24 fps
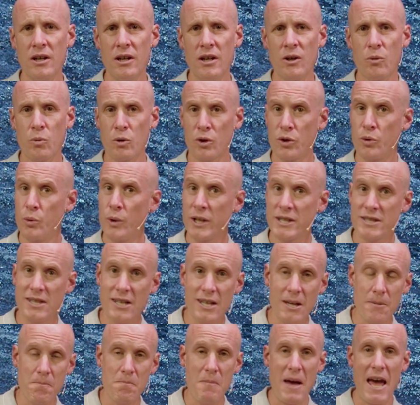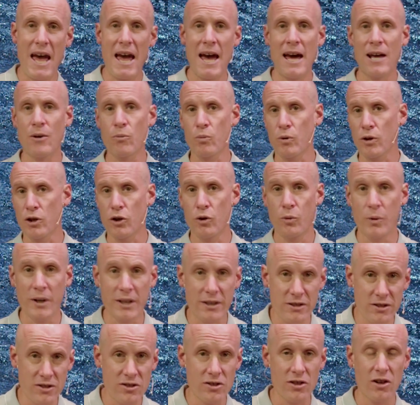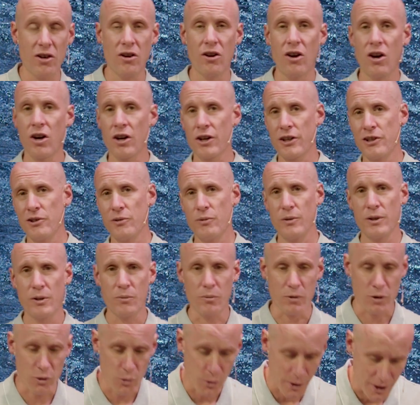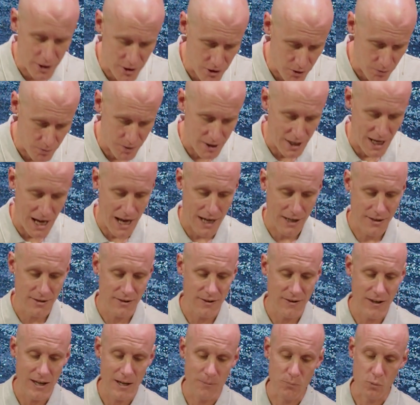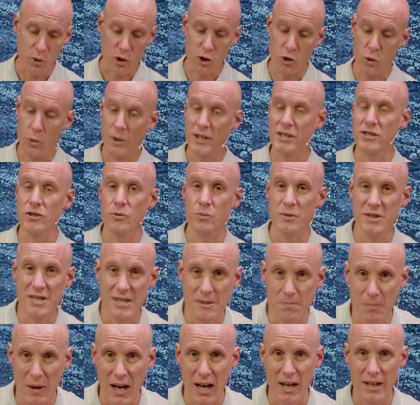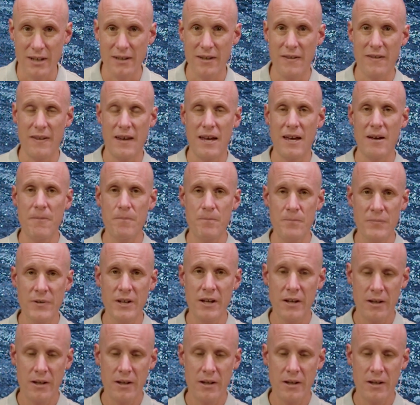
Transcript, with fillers: we're quick to get mad, we're quick to start arguing, we're quick to react to them, we're quick to respond to them.